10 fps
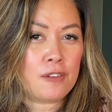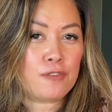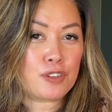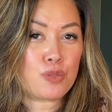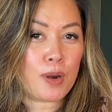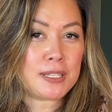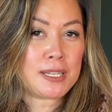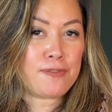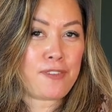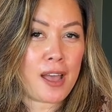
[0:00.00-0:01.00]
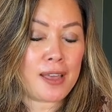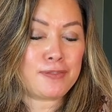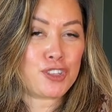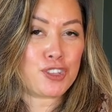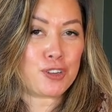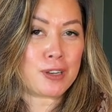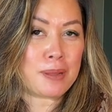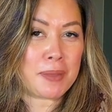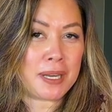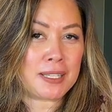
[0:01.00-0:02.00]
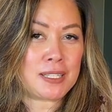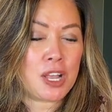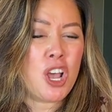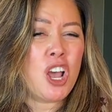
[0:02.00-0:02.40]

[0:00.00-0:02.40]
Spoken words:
for 25 to 30 minutes,